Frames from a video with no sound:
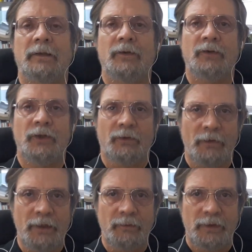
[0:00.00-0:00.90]
your
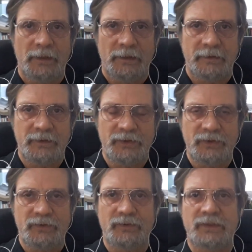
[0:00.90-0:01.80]
degree with a
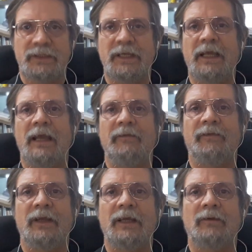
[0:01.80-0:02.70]

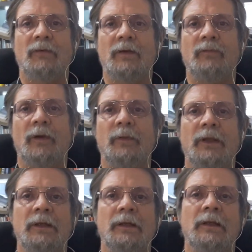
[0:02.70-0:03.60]
CAV and red
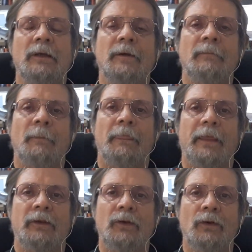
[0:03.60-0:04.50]
ribbon,
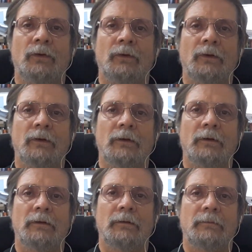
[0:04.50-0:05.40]

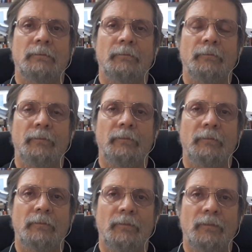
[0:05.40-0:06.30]
your
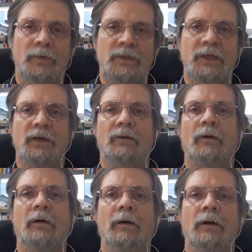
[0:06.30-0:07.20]

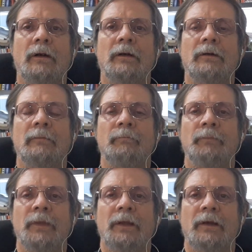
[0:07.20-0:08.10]
TOR,
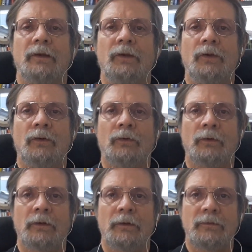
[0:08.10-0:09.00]

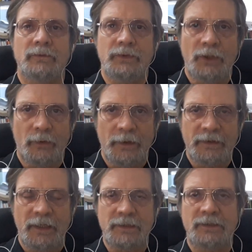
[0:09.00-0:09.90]
your
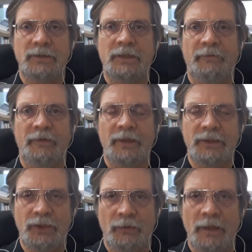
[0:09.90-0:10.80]
TOEIC test
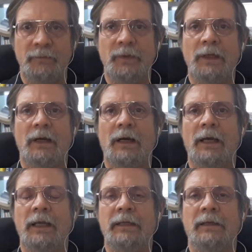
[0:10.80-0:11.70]
certificate, your
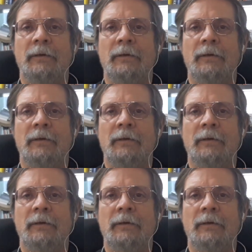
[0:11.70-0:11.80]
NBI,